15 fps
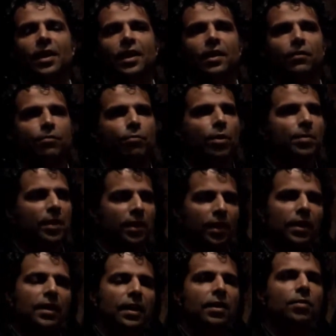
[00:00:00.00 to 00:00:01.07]
If women
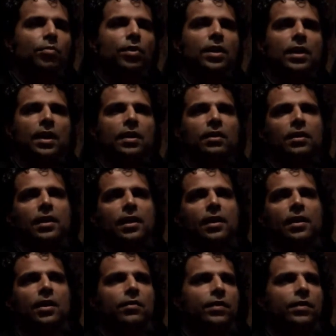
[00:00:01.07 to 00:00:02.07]
aren't getting prenatal care,